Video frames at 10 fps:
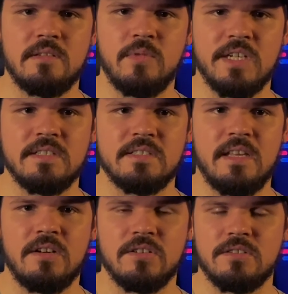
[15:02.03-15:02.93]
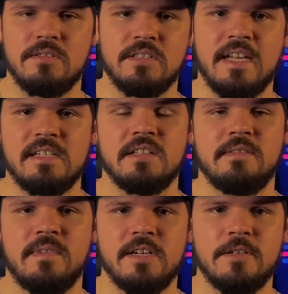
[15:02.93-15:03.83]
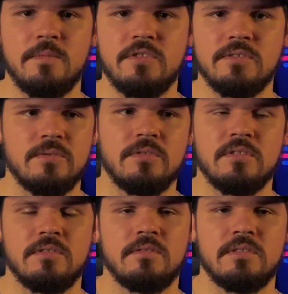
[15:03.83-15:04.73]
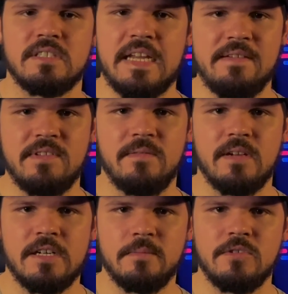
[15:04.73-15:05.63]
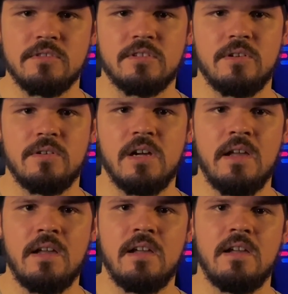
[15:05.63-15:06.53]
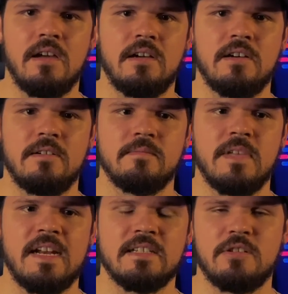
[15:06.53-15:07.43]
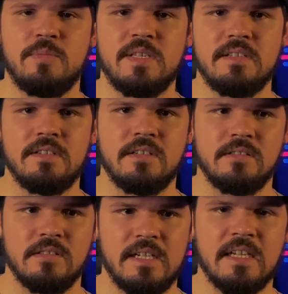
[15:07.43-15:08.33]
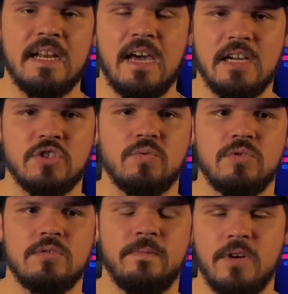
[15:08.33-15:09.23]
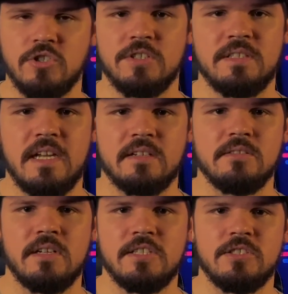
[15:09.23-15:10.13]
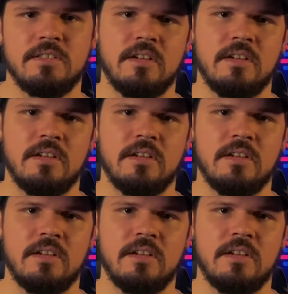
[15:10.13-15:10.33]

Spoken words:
because they are still technically variables or saved to variables. So it has to be like an actual function declaration